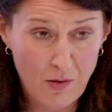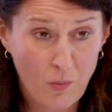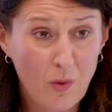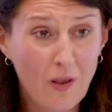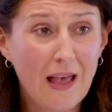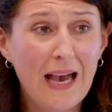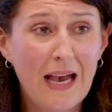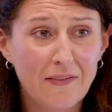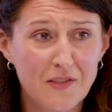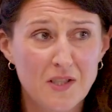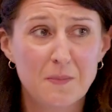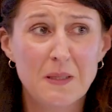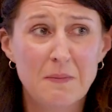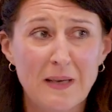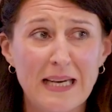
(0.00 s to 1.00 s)
will have
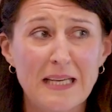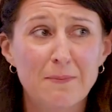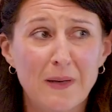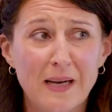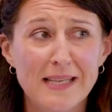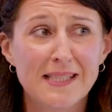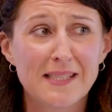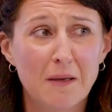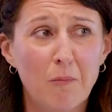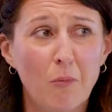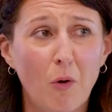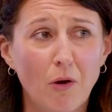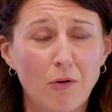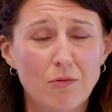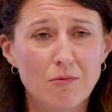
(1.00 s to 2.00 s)
to be made by
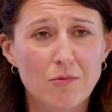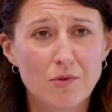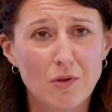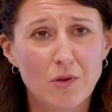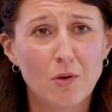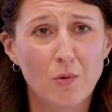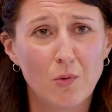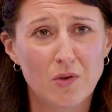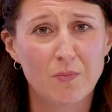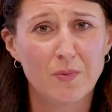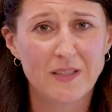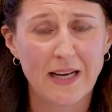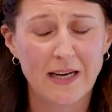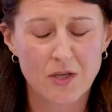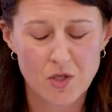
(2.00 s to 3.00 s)
someone to the Court of
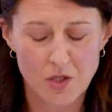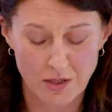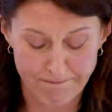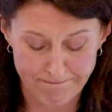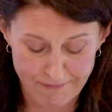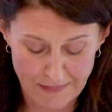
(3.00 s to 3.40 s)
Protection.